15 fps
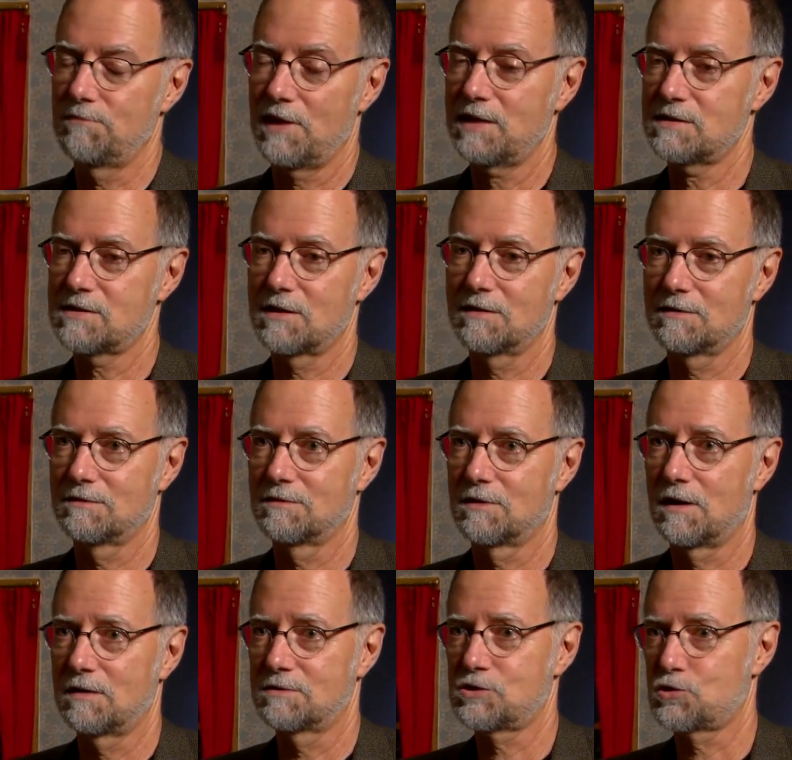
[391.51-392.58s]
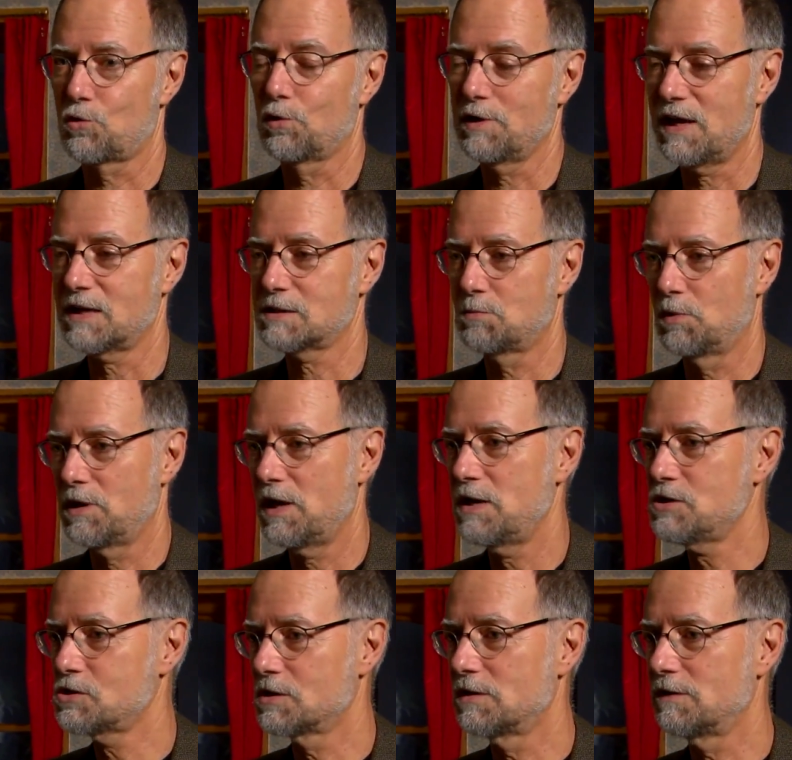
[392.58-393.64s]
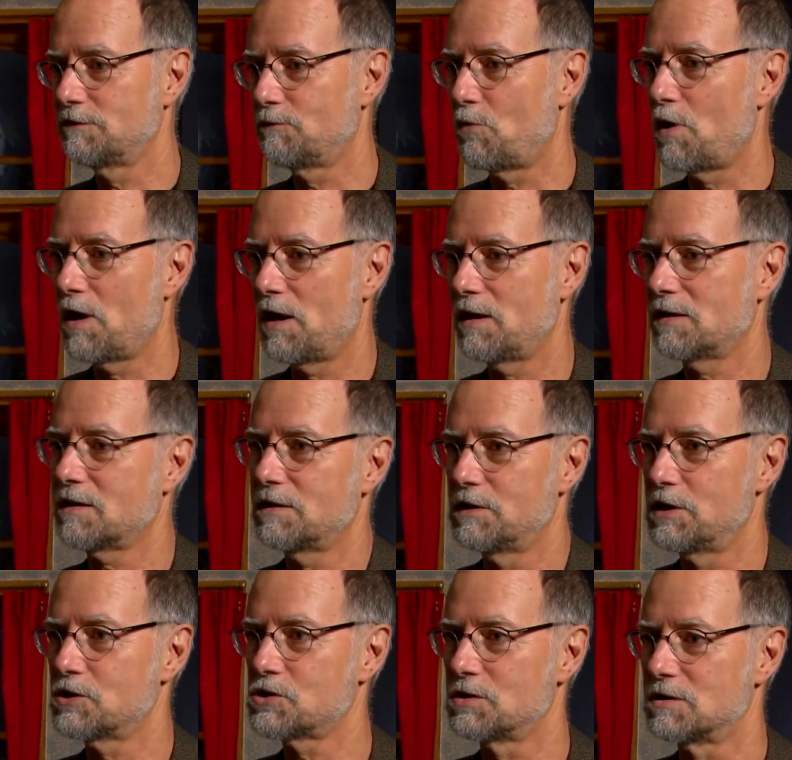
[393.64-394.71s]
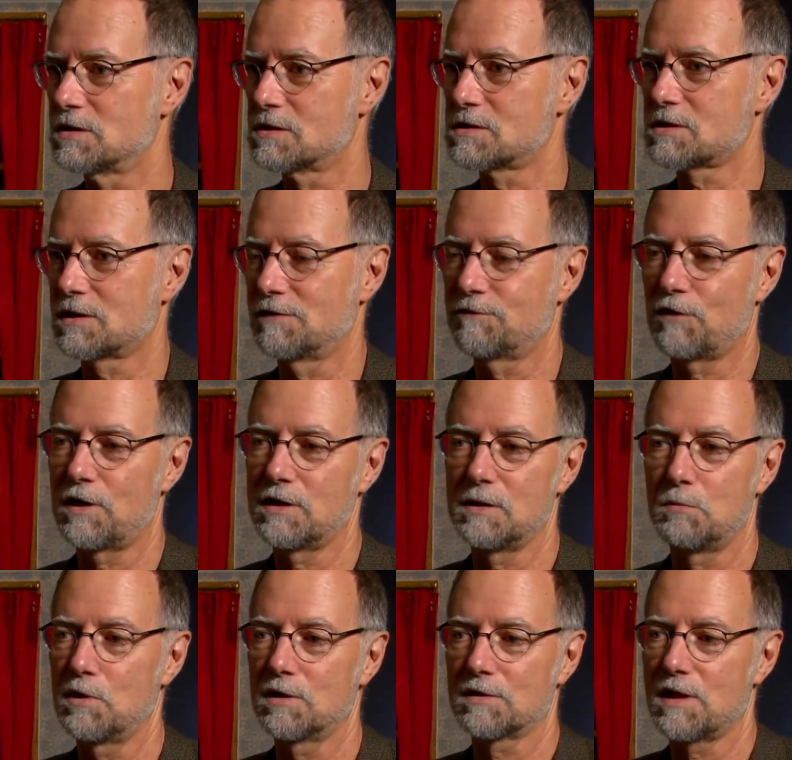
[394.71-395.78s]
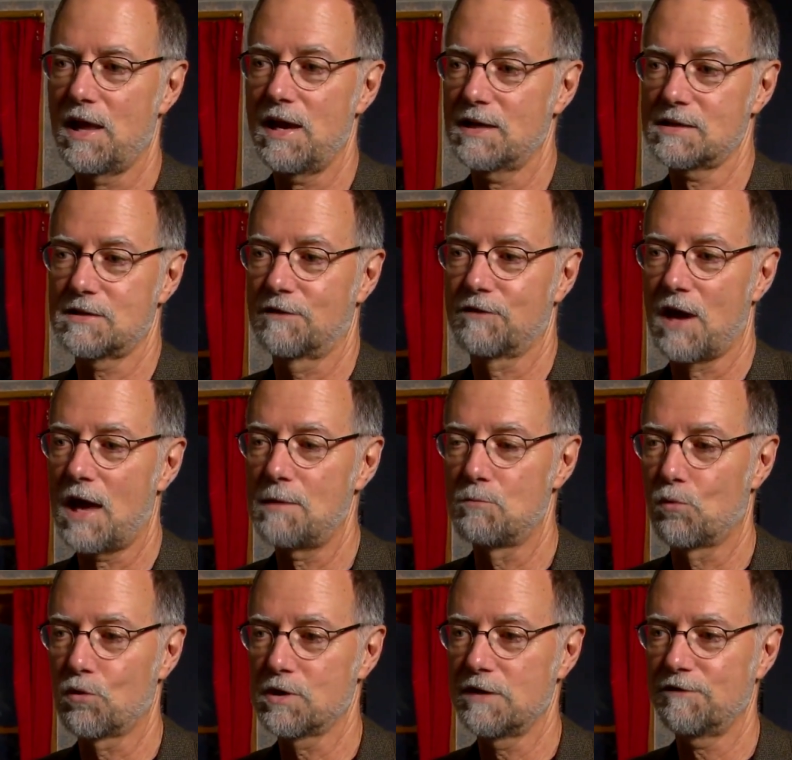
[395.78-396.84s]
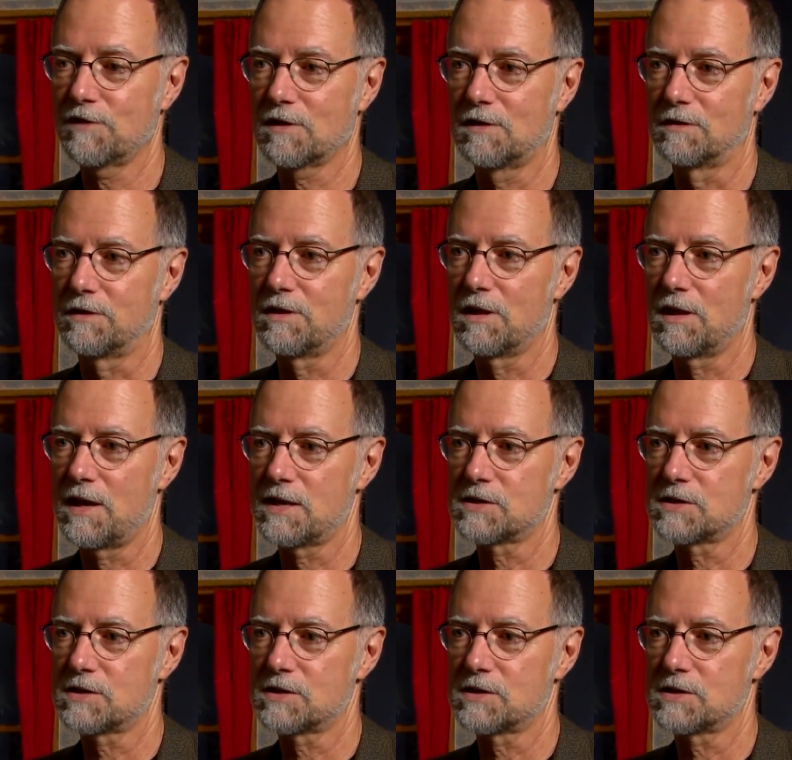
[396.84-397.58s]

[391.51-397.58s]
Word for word: that's a short explanation of why conditions confronting the middle class have gotten more difficult in the